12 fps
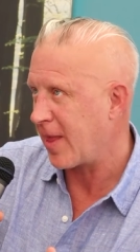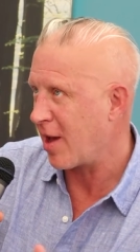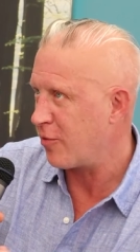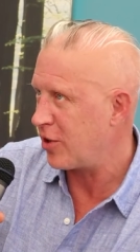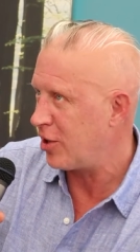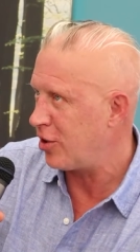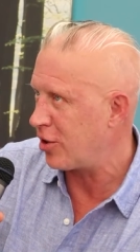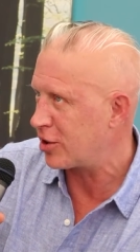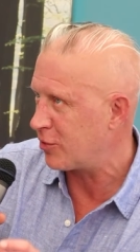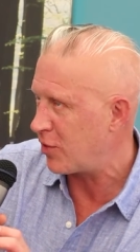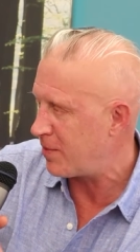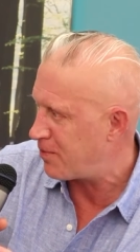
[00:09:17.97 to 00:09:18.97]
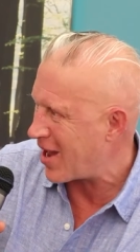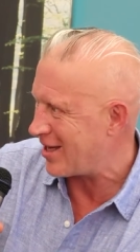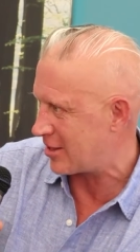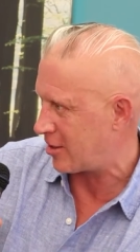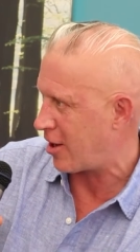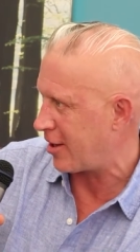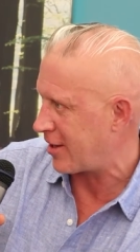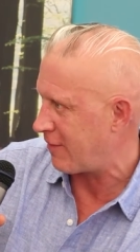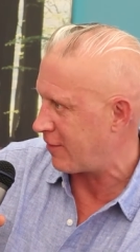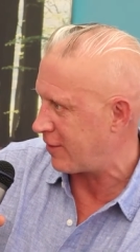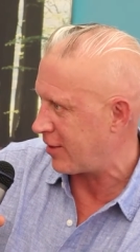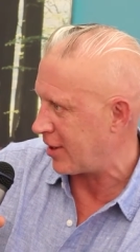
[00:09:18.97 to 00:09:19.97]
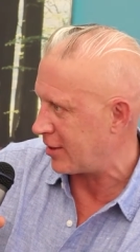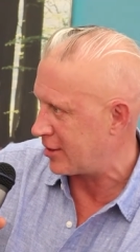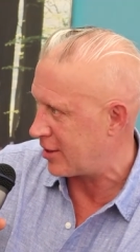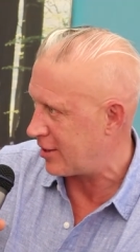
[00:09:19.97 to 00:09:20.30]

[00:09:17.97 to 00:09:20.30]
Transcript: And we looked and we baselined everything